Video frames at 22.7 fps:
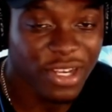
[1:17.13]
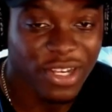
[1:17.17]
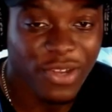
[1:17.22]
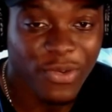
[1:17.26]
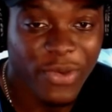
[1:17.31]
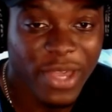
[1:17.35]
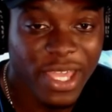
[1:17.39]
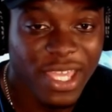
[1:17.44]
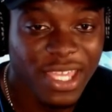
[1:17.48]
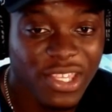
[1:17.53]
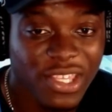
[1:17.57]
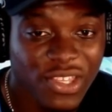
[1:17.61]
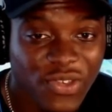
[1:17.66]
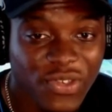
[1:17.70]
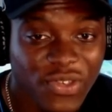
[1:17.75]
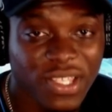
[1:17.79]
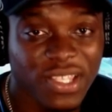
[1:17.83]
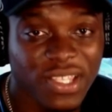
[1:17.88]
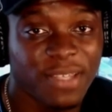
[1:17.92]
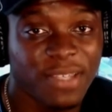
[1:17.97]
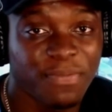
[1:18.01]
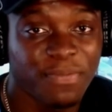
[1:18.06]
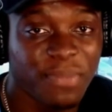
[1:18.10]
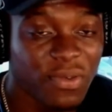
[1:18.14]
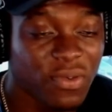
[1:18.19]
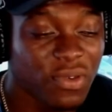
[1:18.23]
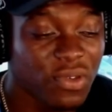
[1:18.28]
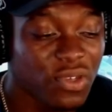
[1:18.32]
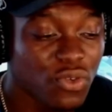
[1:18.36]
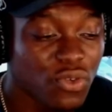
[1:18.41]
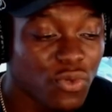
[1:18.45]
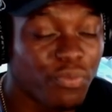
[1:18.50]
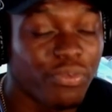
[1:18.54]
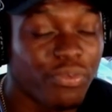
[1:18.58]
the way he uses
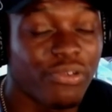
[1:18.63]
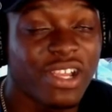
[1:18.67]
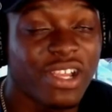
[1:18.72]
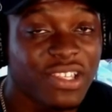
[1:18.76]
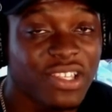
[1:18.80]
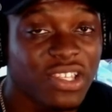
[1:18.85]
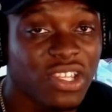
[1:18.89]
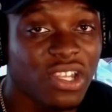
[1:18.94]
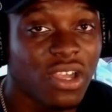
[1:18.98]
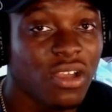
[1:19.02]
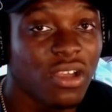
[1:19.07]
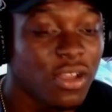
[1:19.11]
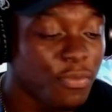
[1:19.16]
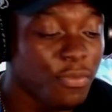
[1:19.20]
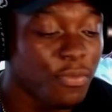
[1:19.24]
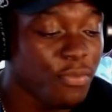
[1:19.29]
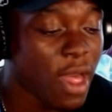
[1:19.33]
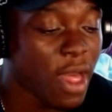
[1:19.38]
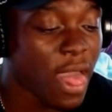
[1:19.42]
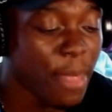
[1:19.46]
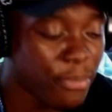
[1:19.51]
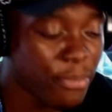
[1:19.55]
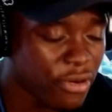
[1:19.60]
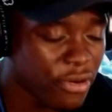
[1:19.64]
spiritual pressure, yeah,